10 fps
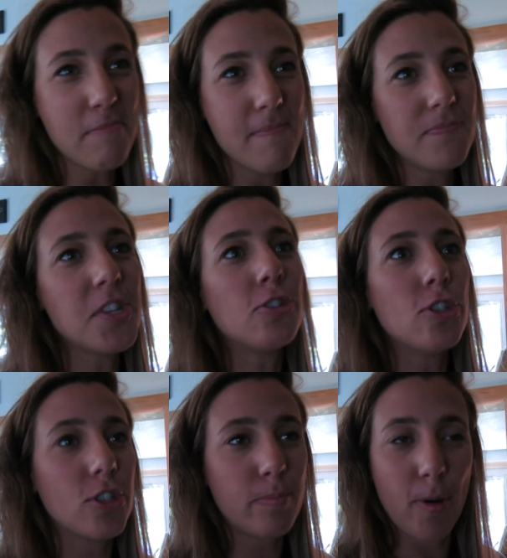No. Did
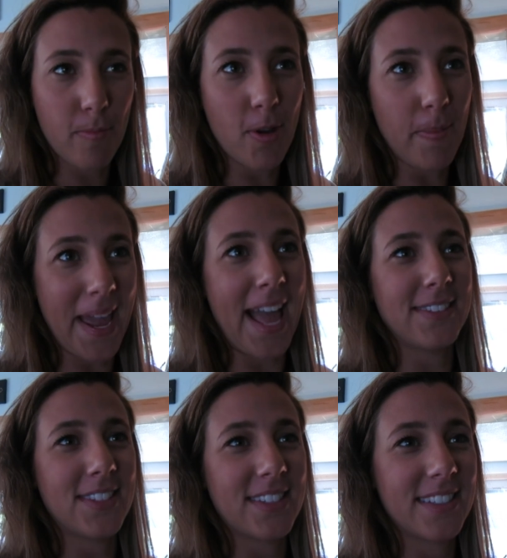you just poop your
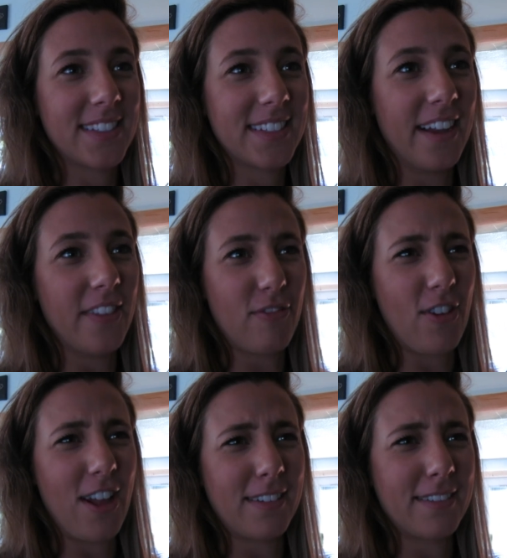pants? No. On the
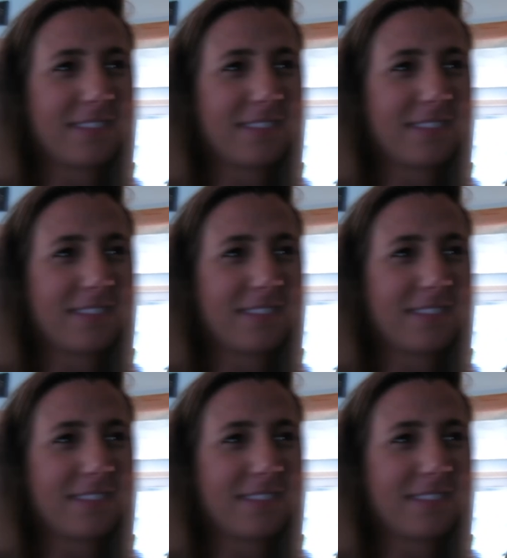front?